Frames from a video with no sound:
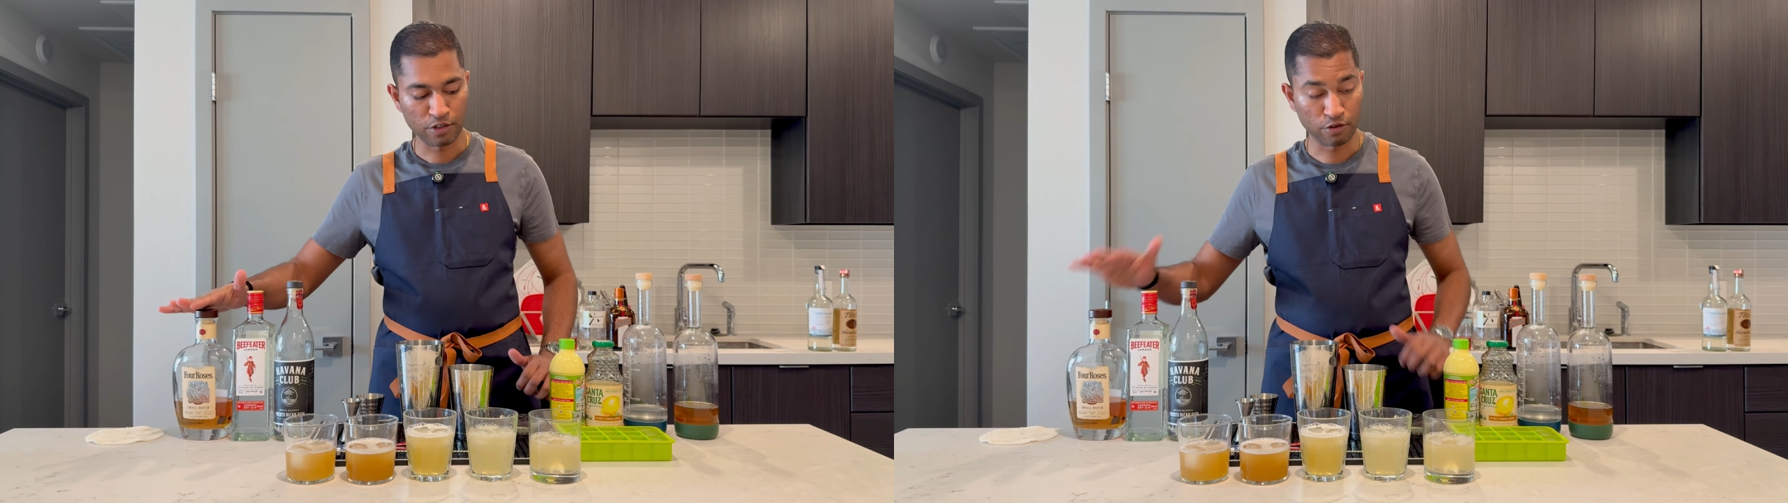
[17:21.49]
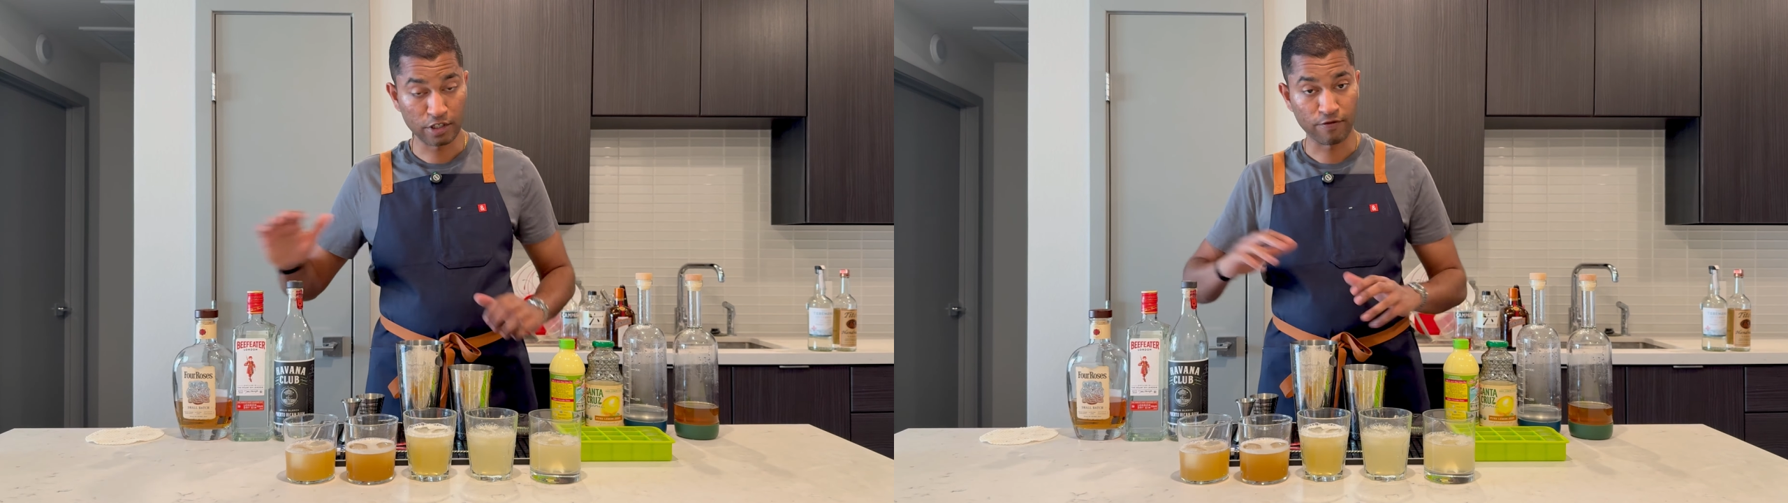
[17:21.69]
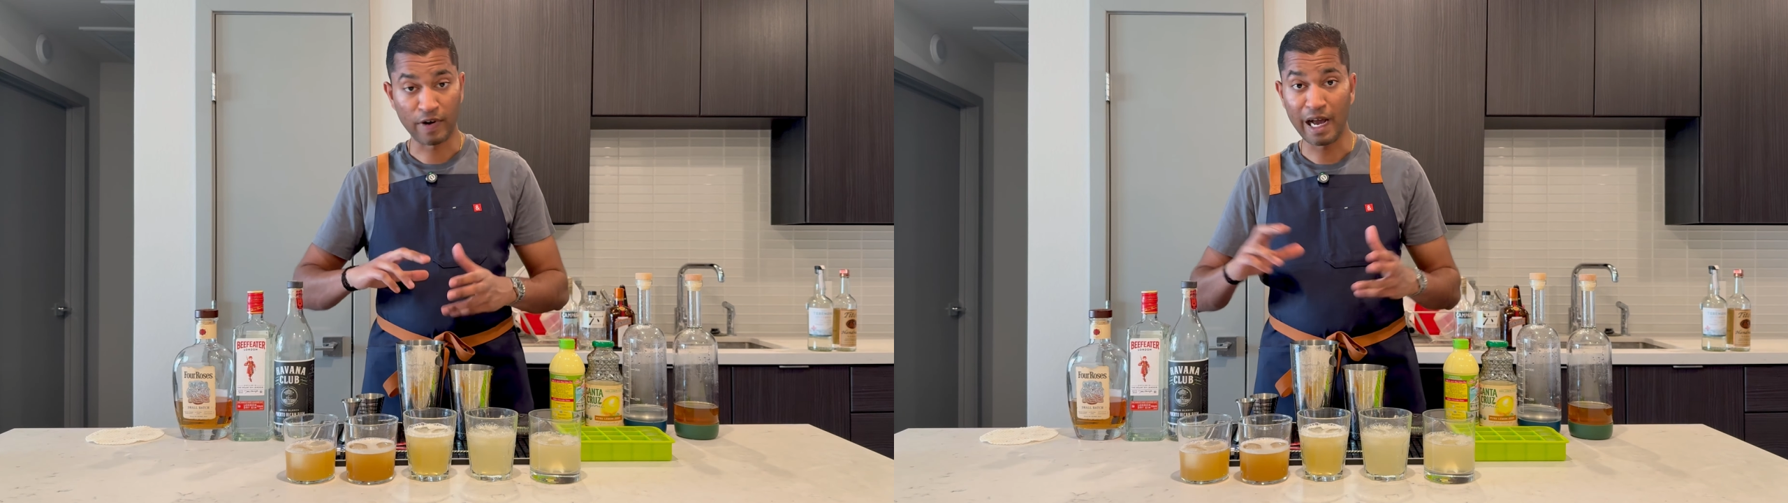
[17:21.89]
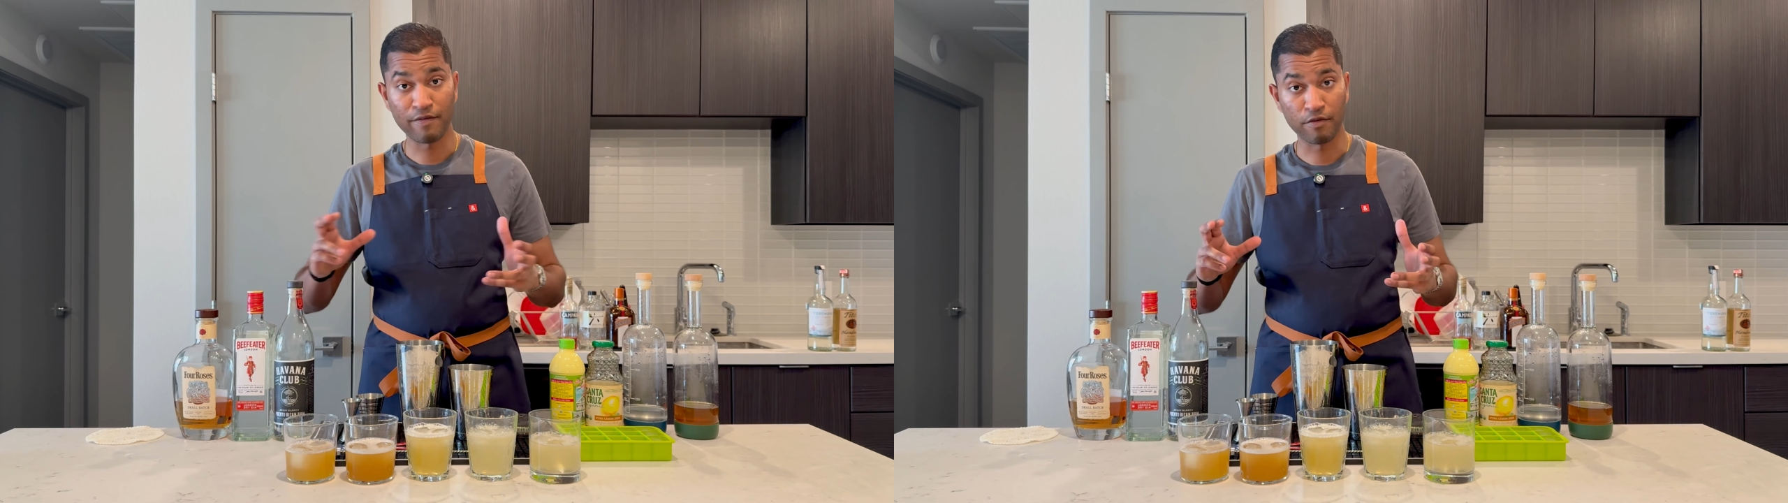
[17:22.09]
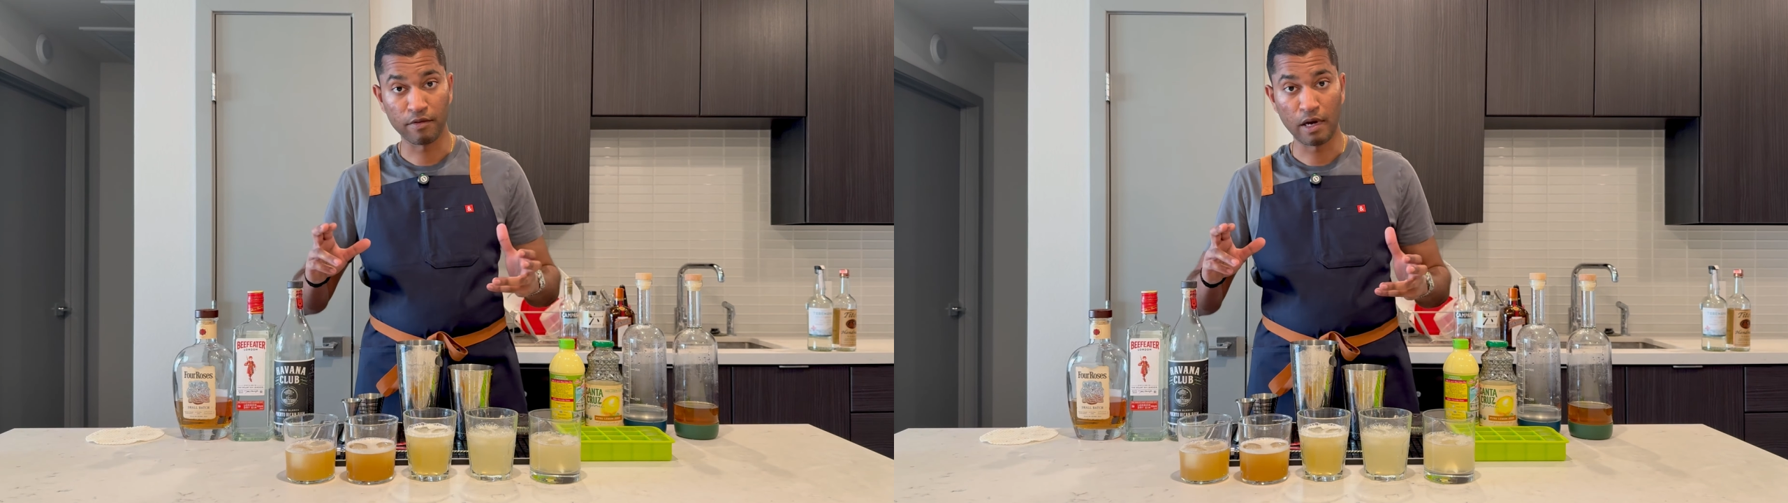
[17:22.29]
So just 5
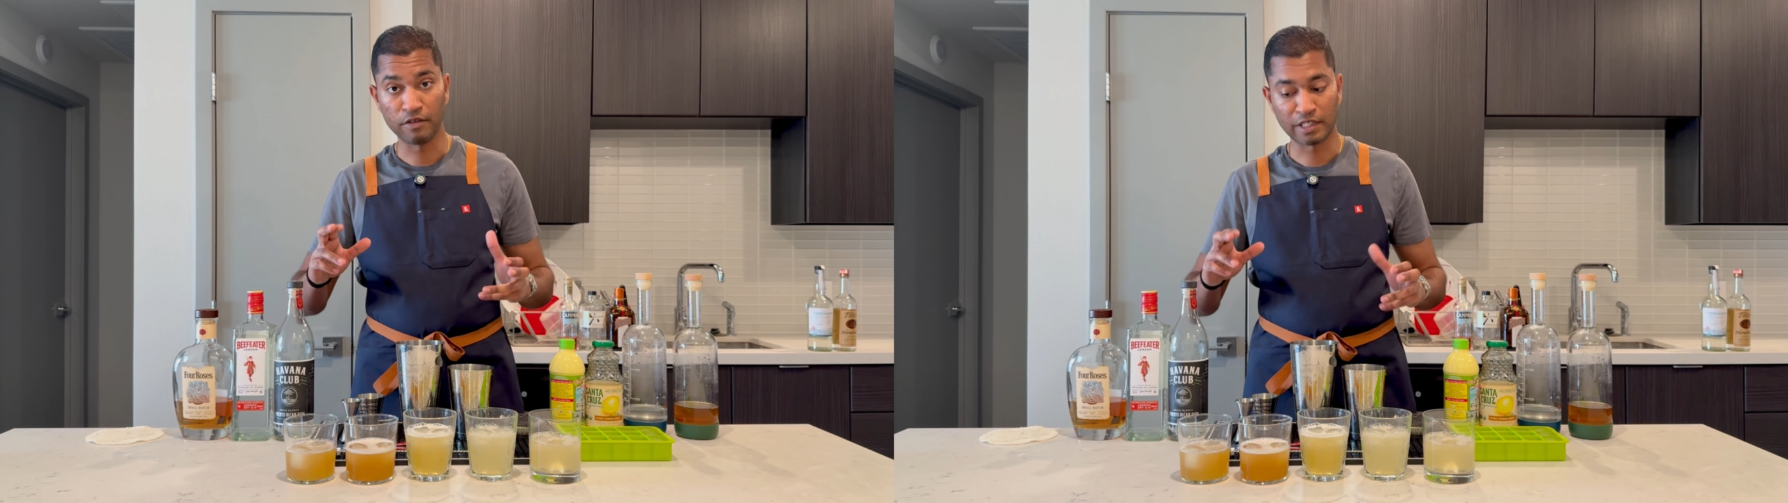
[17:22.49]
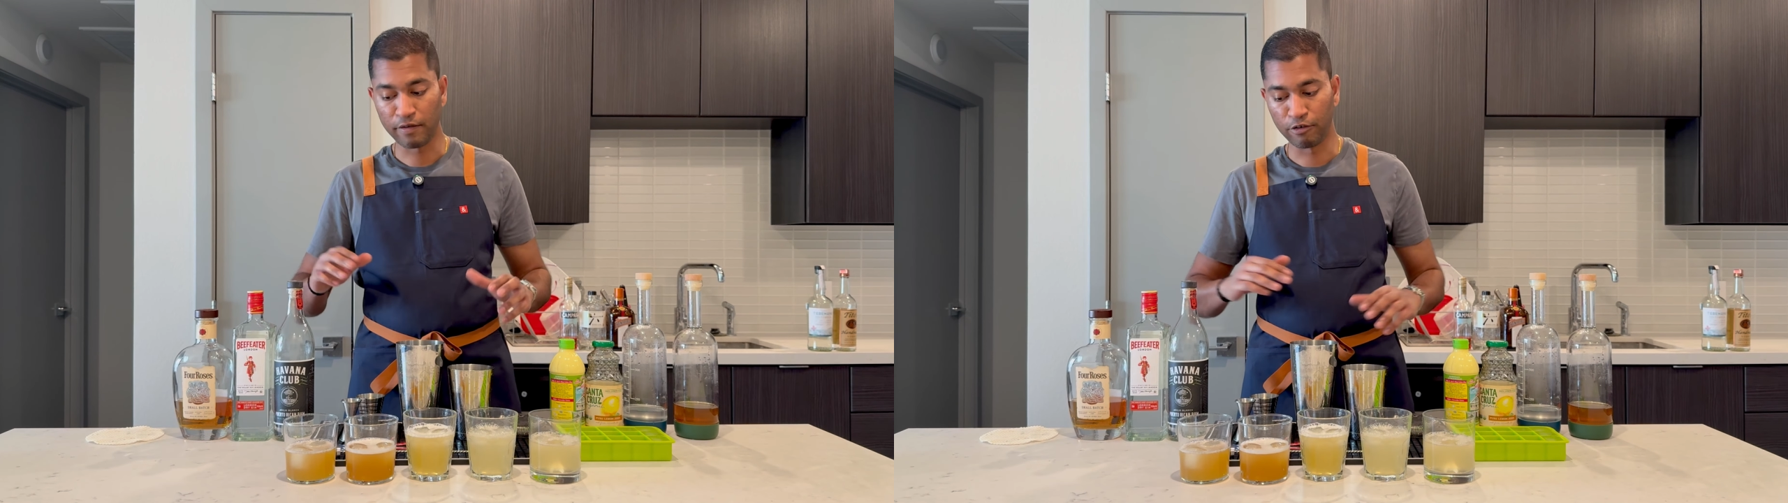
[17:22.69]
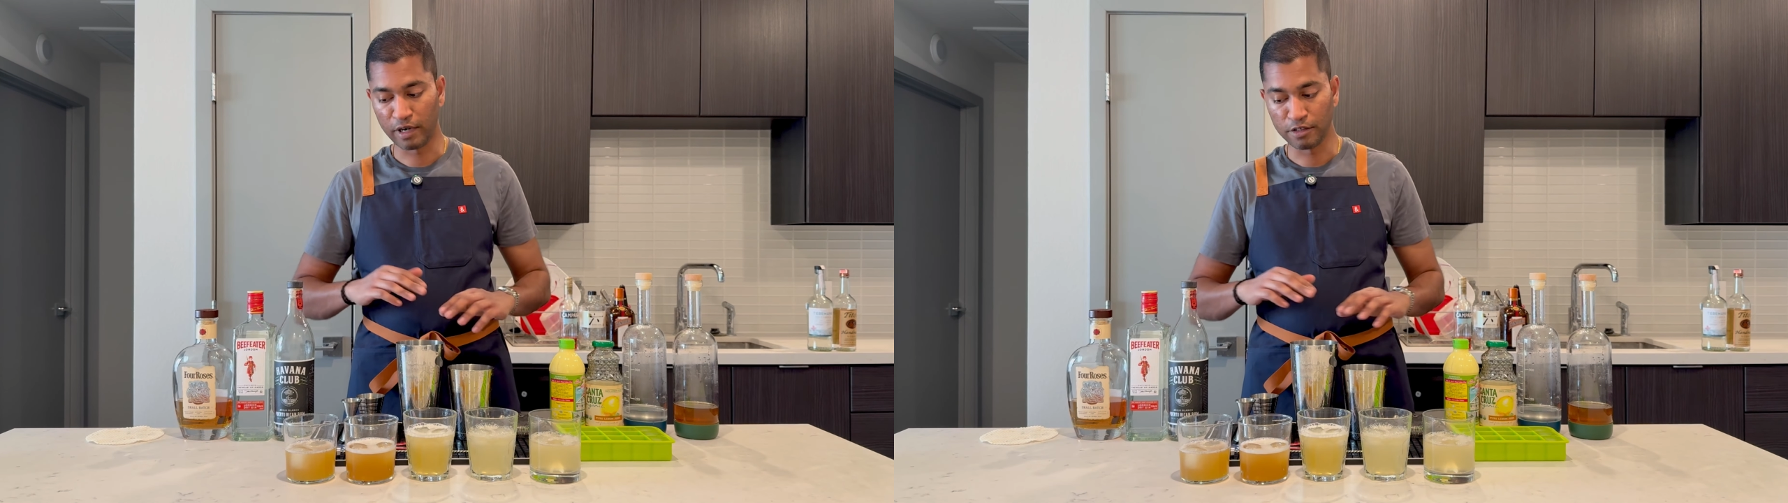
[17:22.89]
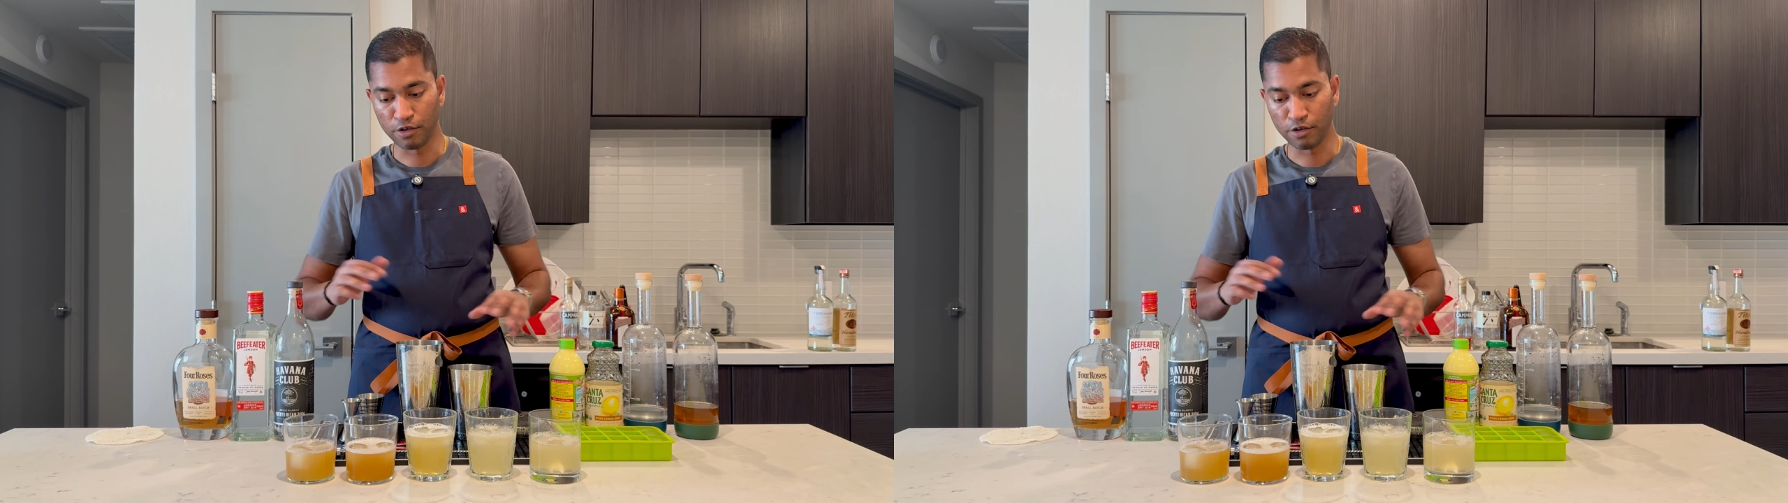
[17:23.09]
of the 7 ingredients.